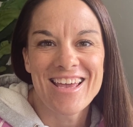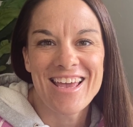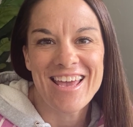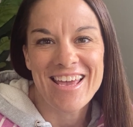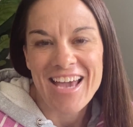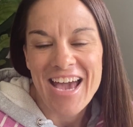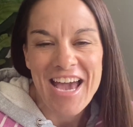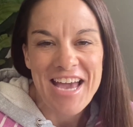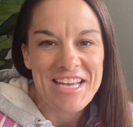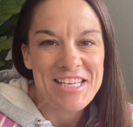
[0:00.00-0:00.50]
Hey
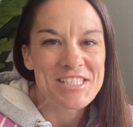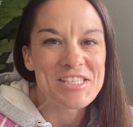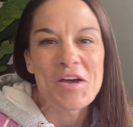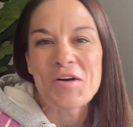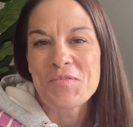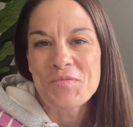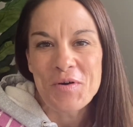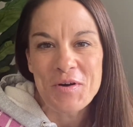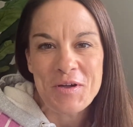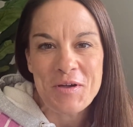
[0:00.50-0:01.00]
guys,
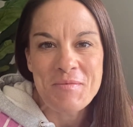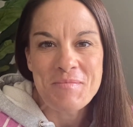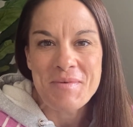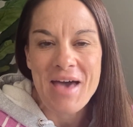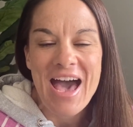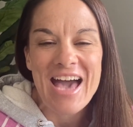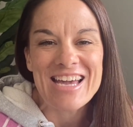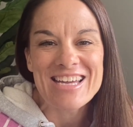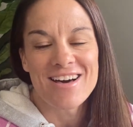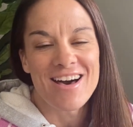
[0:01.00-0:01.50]
welcome
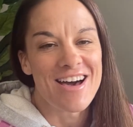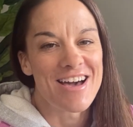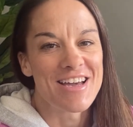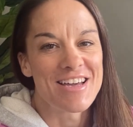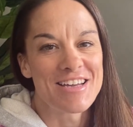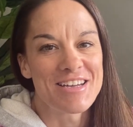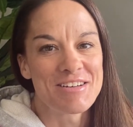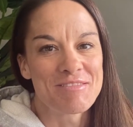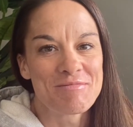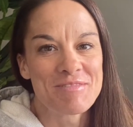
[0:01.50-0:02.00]
back. I
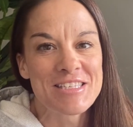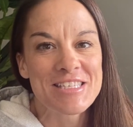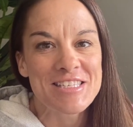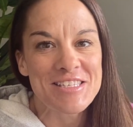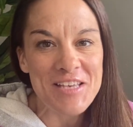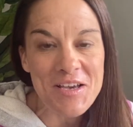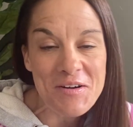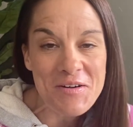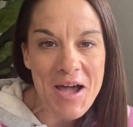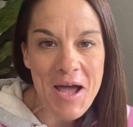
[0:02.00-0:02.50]
am
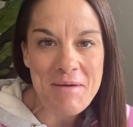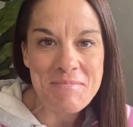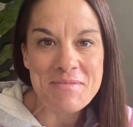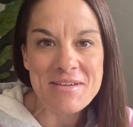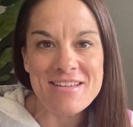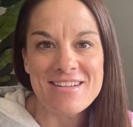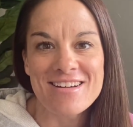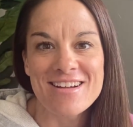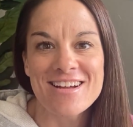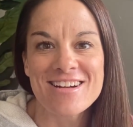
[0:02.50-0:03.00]
so happy
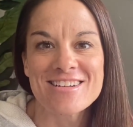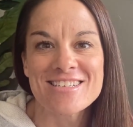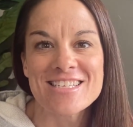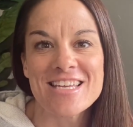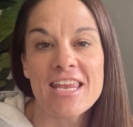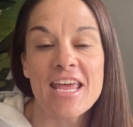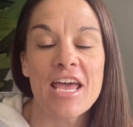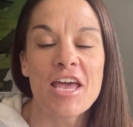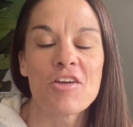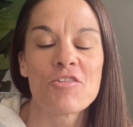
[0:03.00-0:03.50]
you're here
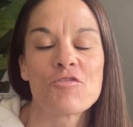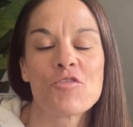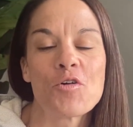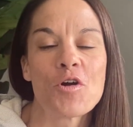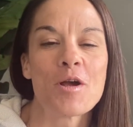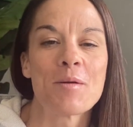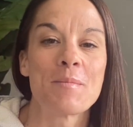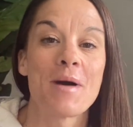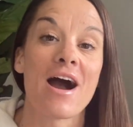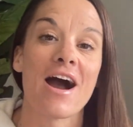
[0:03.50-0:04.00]
today
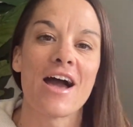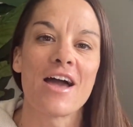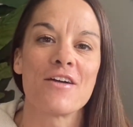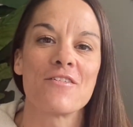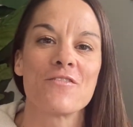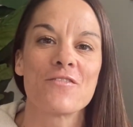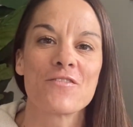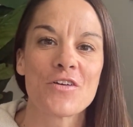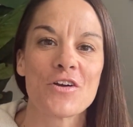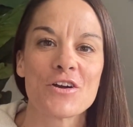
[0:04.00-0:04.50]
for my
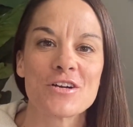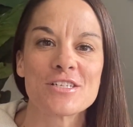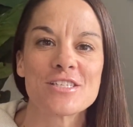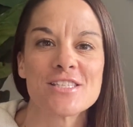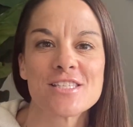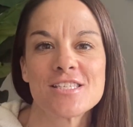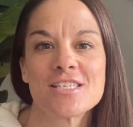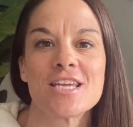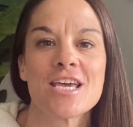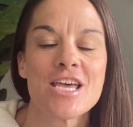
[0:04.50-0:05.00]

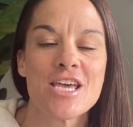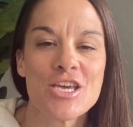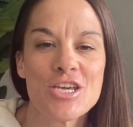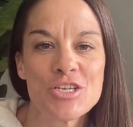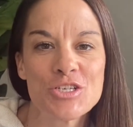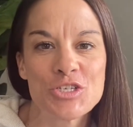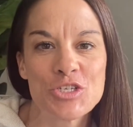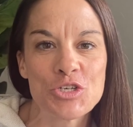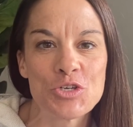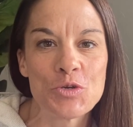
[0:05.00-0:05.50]
first
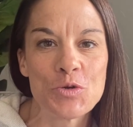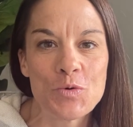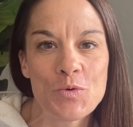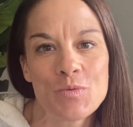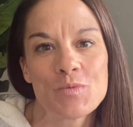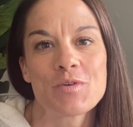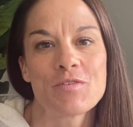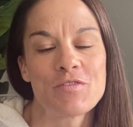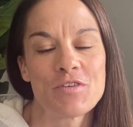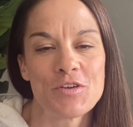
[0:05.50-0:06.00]
shoe
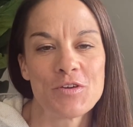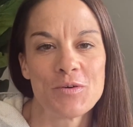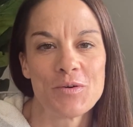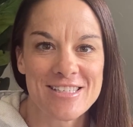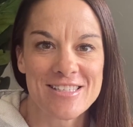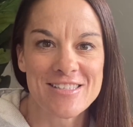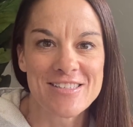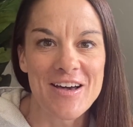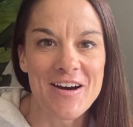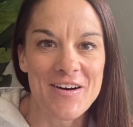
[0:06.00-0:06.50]
review.
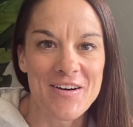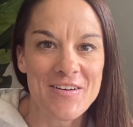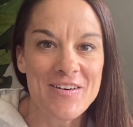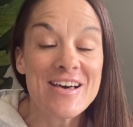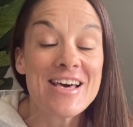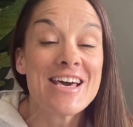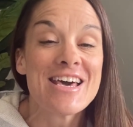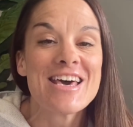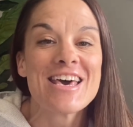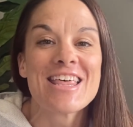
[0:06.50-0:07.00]
So
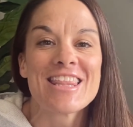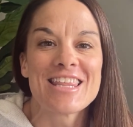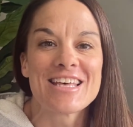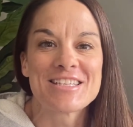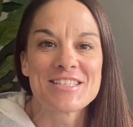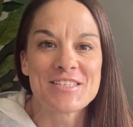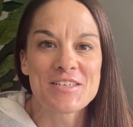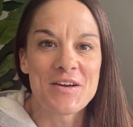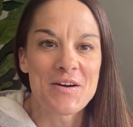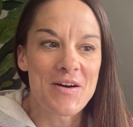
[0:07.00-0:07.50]

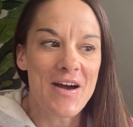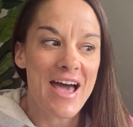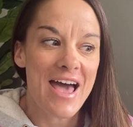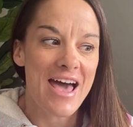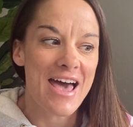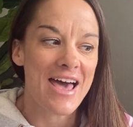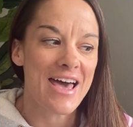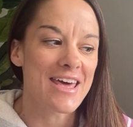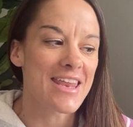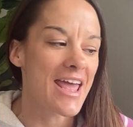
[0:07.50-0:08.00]
let's go
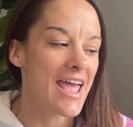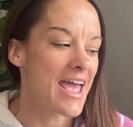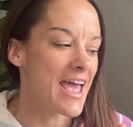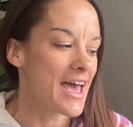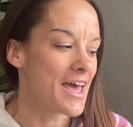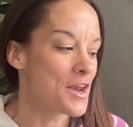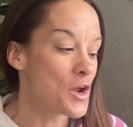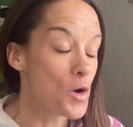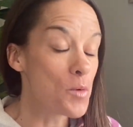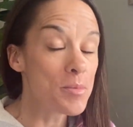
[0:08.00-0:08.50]
ahead
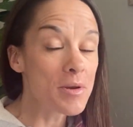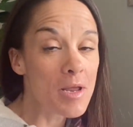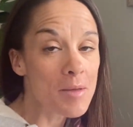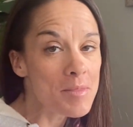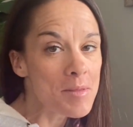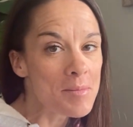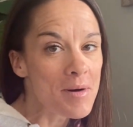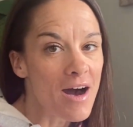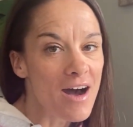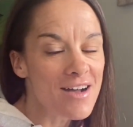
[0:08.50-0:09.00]
and open up
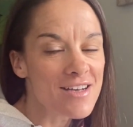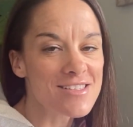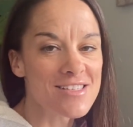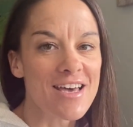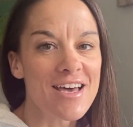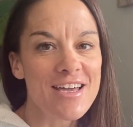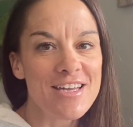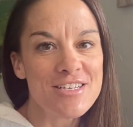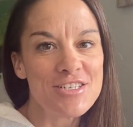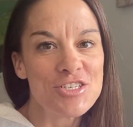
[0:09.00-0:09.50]
the box.
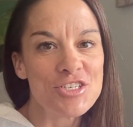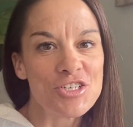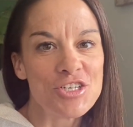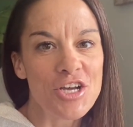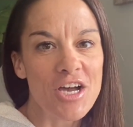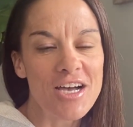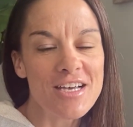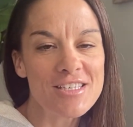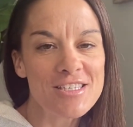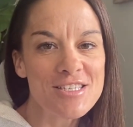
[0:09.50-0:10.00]
I
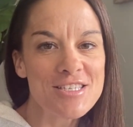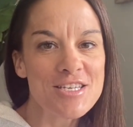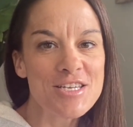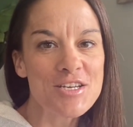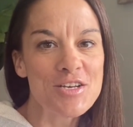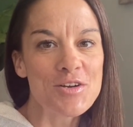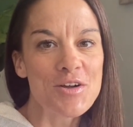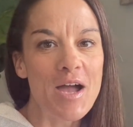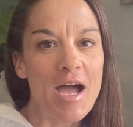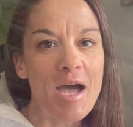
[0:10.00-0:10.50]

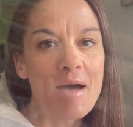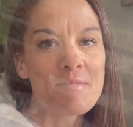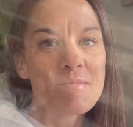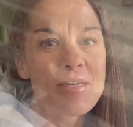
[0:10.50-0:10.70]
just grabbed